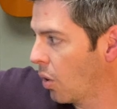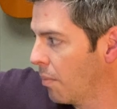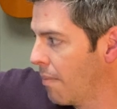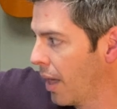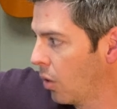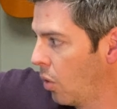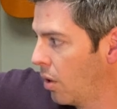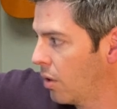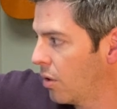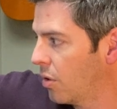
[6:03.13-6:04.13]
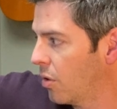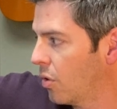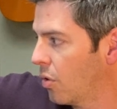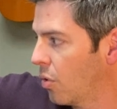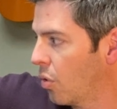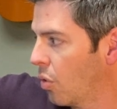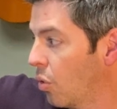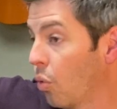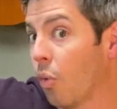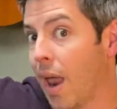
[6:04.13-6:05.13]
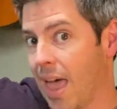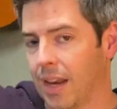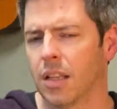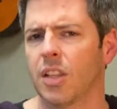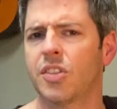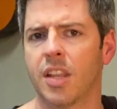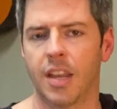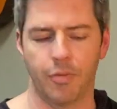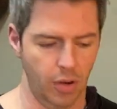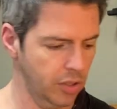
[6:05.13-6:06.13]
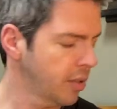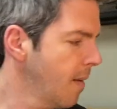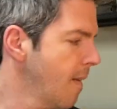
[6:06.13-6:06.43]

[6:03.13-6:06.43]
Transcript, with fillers: to metal red. Listen to the difference.